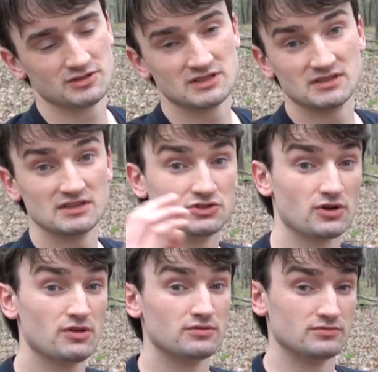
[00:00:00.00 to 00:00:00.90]
send a
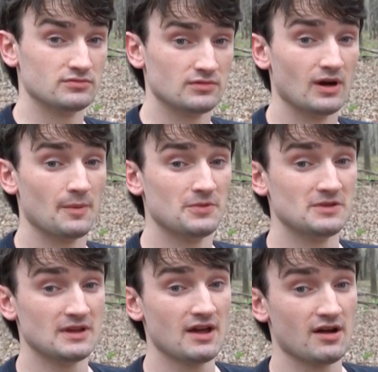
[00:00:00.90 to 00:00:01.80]
drone up in
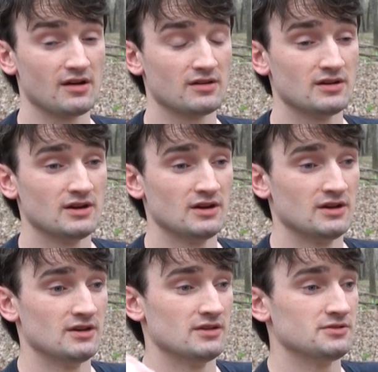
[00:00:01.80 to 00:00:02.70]
the air
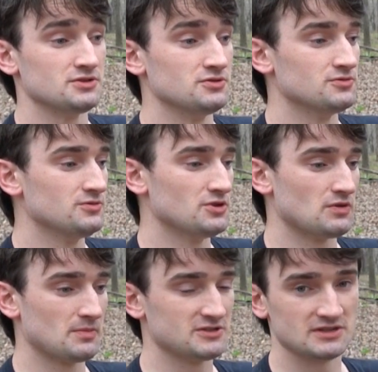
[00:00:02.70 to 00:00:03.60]
to,
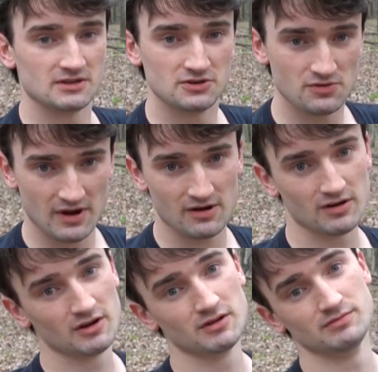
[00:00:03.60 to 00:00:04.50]
represent a new
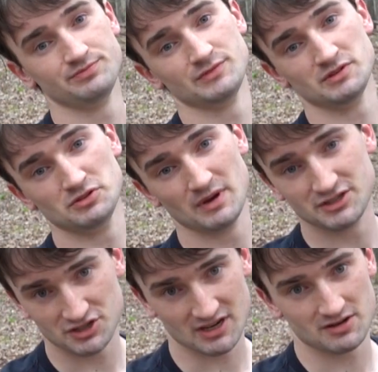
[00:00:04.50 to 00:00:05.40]
era, a new
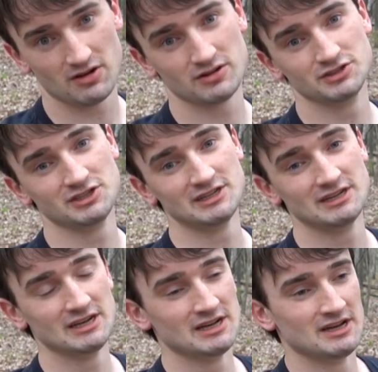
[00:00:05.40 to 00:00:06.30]
age of technology,
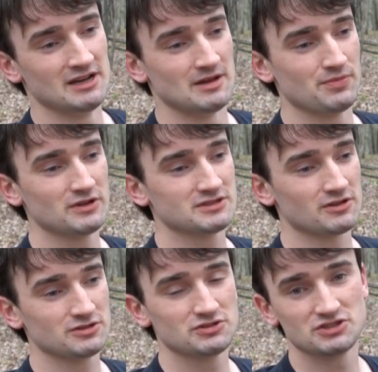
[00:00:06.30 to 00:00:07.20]
and plus
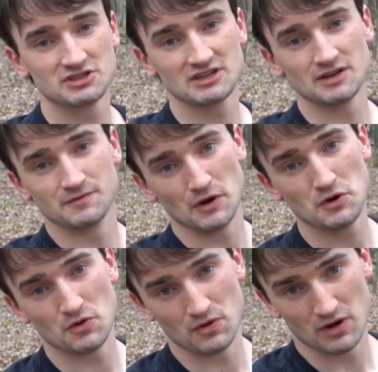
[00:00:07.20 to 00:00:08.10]
also just to get a
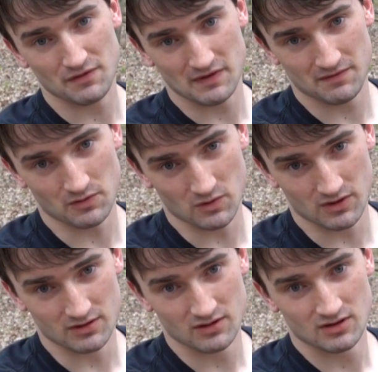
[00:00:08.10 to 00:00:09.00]
photo of
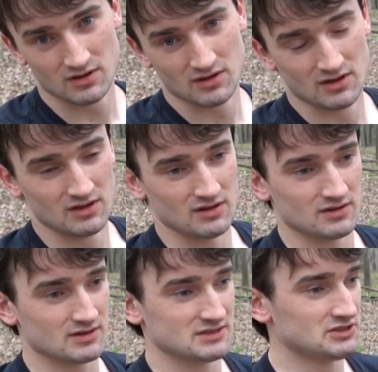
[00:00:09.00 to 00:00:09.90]
everyone,
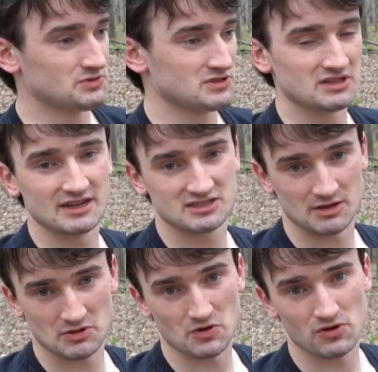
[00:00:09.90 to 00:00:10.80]
because this was the last
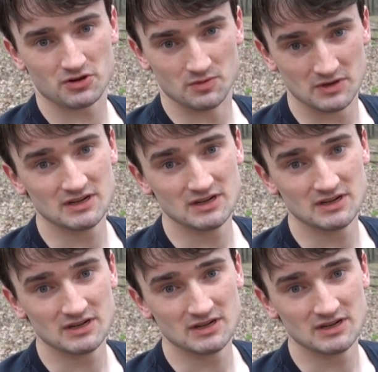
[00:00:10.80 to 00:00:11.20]
time they were all going to be